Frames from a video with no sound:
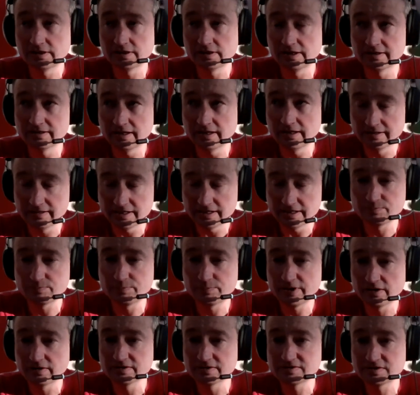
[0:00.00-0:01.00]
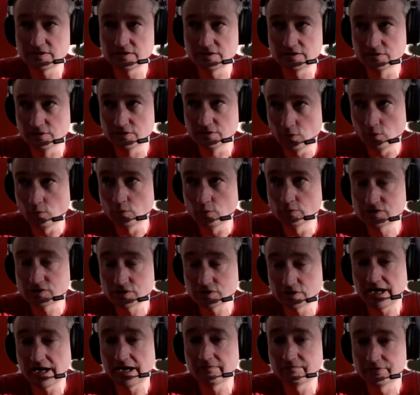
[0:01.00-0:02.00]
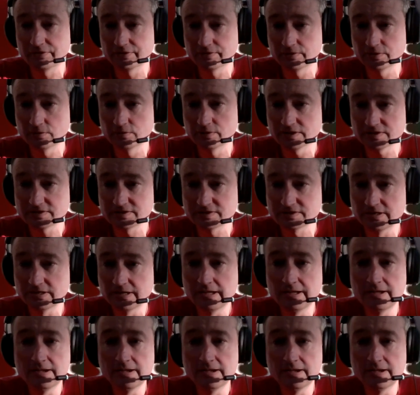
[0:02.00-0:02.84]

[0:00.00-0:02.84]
And let's be honest, no one should have to do this.